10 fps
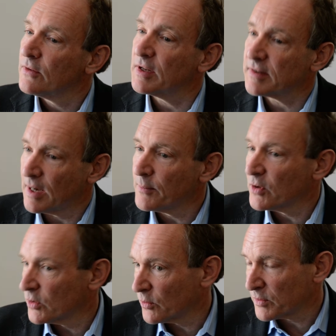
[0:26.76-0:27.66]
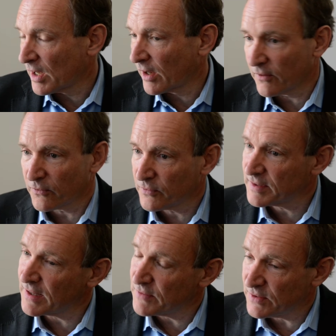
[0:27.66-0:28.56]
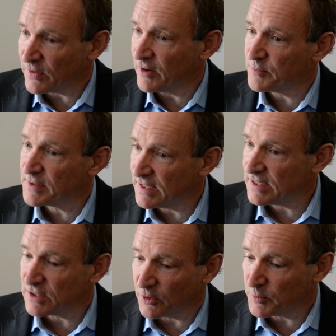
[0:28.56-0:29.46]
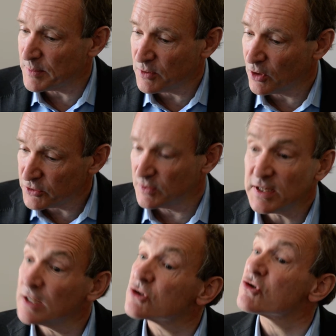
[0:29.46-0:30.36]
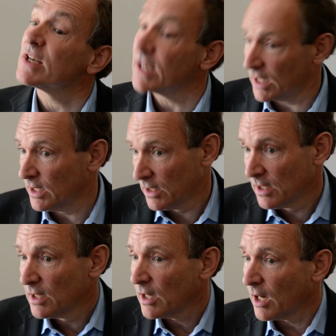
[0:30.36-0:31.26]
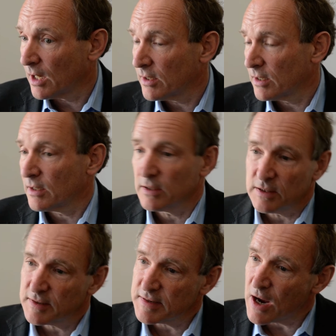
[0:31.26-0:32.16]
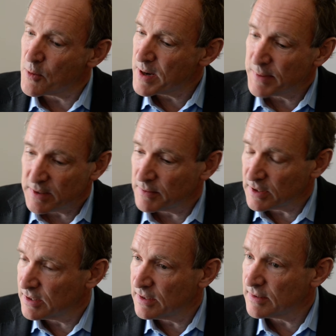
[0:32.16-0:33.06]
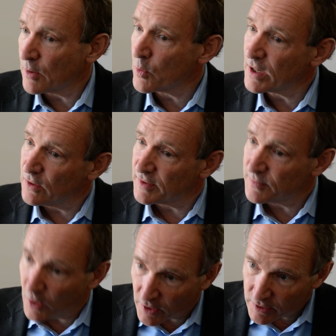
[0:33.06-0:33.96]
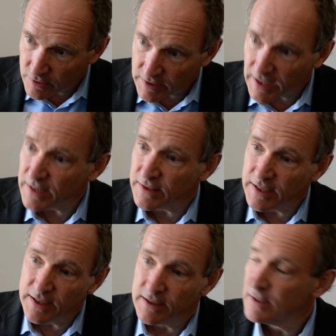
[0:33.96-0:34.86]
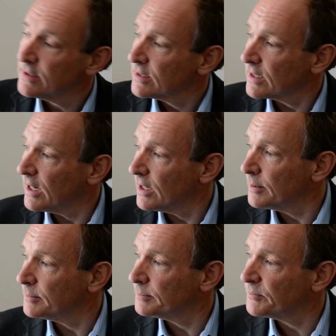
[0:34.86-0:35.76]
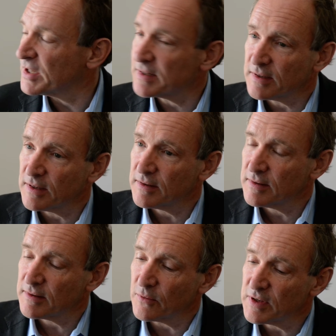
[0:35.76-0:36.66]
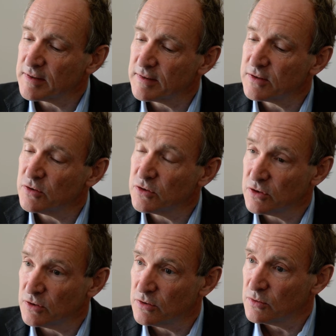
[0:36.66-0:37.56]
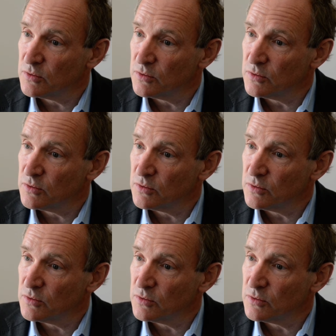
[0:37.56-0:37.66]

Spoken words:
this number of 75% of people not using is shrinking. It's now maybe it's up quite a lot smaller, and this is due to